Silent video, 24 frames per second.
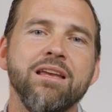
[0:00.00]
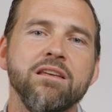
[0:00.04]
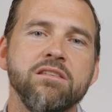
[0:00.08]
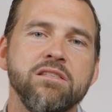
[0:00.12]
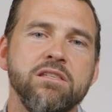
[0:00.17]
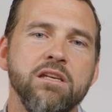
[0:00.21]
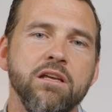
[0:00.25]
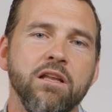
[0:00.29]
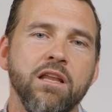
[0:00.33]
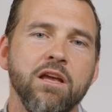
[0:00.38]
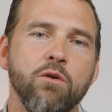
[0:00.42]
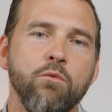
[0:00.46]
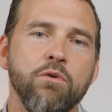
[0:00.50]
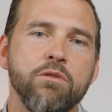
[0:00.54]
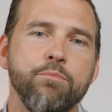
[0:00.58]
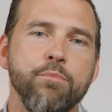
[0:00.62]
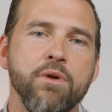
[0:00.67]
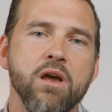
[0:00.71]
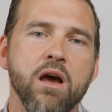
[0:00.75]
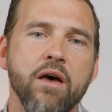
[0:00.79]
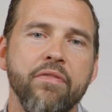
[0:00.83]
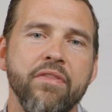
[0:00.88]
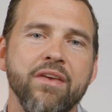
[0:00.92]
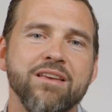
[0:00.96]
is dealing with
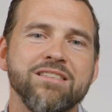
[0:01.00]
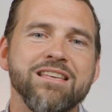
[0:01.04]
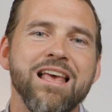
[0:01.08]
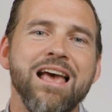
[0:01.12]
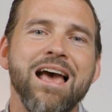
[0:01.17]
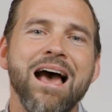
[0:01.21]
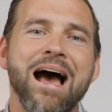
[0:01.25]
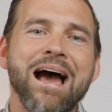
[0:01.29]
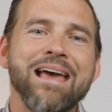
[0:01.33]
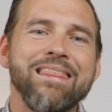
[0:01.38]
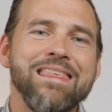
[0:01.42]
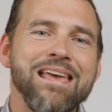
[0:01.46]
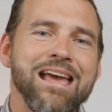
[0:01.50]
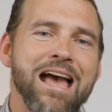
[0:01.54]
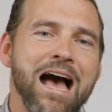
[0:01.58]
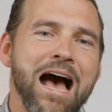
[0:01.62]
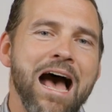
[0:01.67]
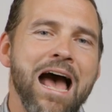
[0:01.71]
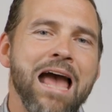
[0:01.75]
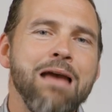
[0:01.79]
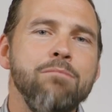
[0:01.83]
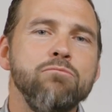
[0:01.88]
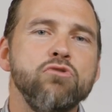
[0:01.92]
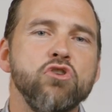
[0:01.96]
me on this. I think
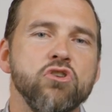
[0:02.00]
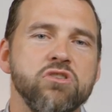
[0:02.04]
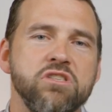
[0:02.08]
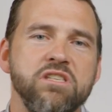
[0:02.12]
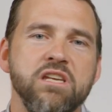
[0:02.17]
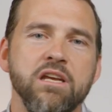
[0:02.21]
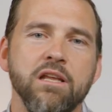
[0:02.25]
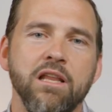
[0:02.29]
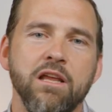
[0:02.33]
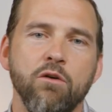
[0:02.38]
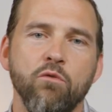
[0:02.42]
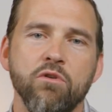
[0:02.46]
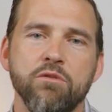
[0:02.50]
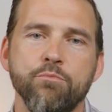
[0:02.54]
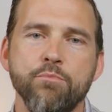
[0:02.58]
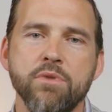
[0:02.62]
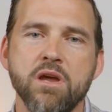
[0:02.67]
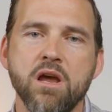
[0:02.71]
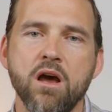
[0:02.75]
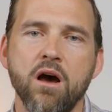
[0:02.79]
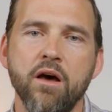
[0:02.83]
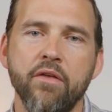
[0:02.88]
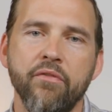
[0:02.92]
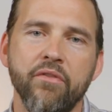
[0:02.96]
I'm just dealing with
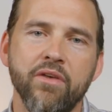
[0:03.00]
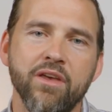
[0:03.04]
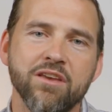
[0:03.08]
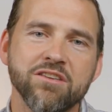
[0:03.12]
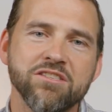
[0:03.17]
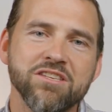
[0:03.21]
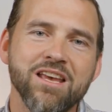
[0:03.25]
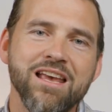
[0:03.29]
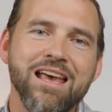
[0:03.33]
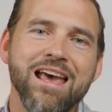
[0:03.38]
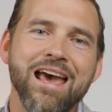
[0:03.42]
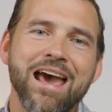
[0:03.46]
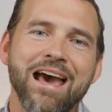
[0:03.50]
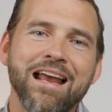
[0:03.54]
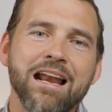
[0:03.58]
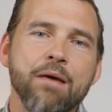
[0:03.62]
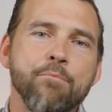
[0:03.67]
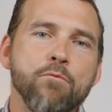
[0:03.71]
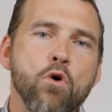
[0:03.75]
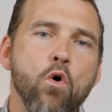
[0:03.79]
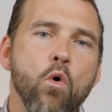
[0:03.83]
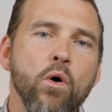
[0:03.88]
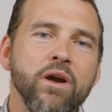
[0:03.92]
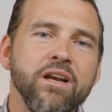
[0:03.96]
me on this, and
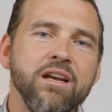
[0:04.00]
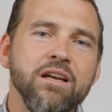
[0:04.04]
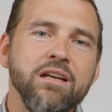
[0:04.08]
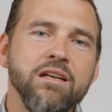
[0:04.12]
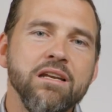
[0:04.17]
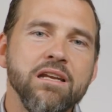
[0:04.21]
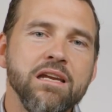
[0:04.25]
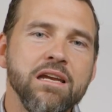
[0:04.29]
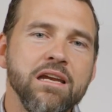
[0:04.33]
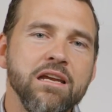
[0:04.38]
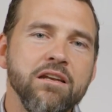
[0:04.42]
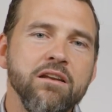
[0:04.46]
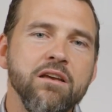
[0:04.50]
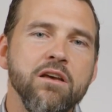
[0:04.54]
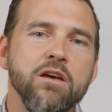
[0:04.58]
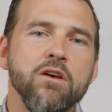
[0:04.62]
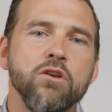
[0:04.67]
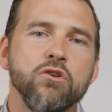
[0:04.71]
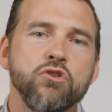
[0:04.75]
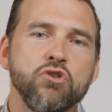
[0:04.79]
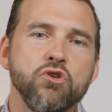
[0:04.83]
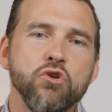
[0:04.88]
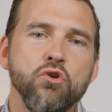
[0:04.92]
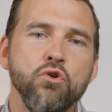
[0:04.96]
I'm going to need
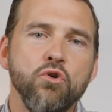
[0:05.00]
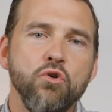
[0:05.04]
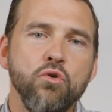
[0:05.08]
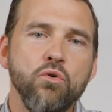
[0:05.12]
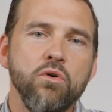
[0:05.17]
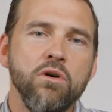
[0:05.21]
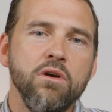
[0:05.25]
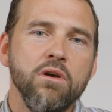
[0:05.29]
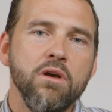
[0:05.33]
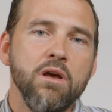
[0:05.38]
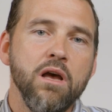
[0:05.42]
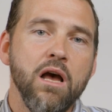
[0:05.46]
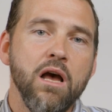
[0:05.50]
to